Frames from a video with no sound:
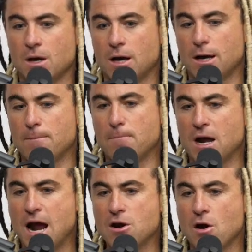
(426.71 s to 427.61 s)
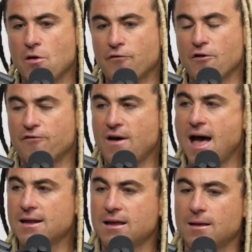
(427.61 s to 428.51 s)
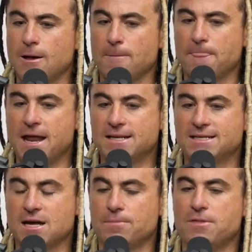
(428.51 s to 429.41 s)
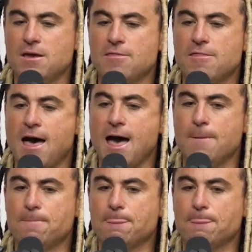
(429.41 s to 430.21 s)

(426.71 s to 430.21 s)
But I know for a fact that it's something that